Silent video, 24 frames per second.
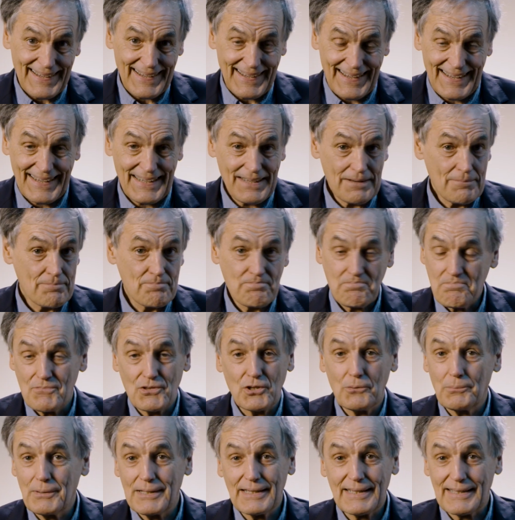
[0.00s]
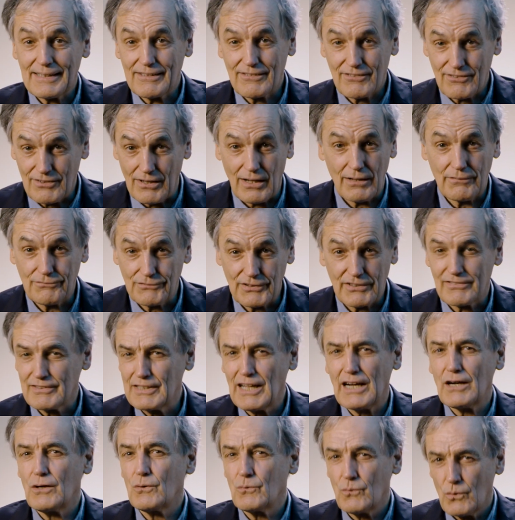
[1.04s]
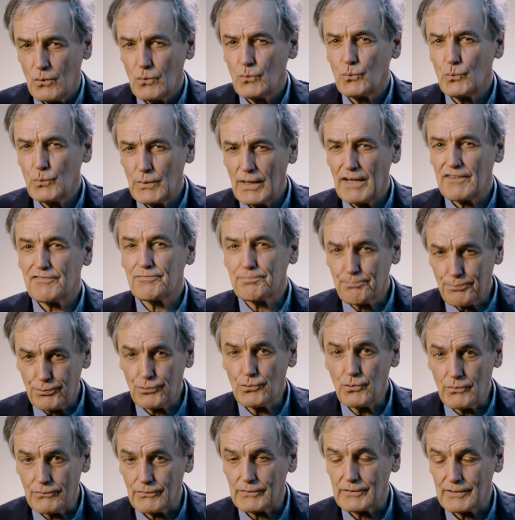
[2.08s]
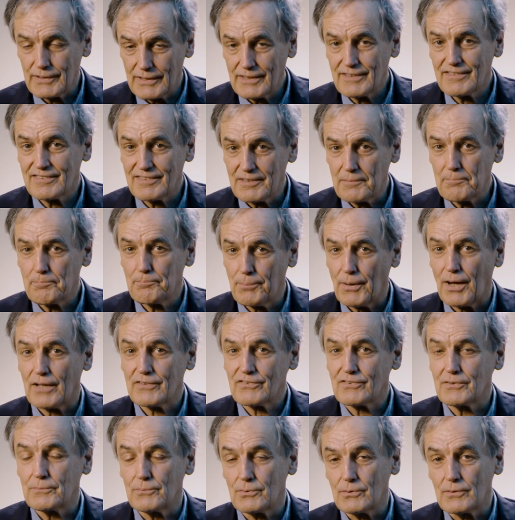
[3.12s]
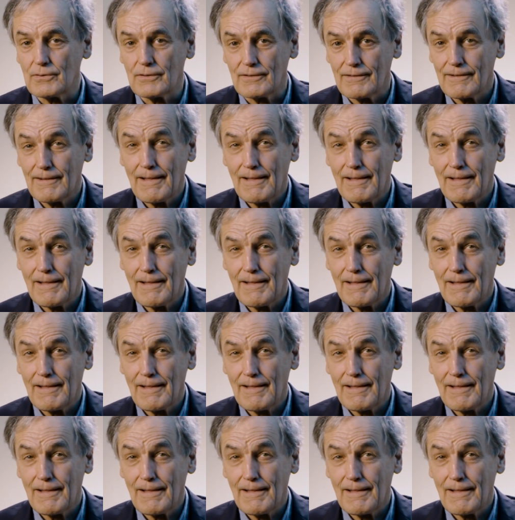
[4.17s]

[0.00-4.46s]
And nobody can solve this. Now we have proven it's impossible.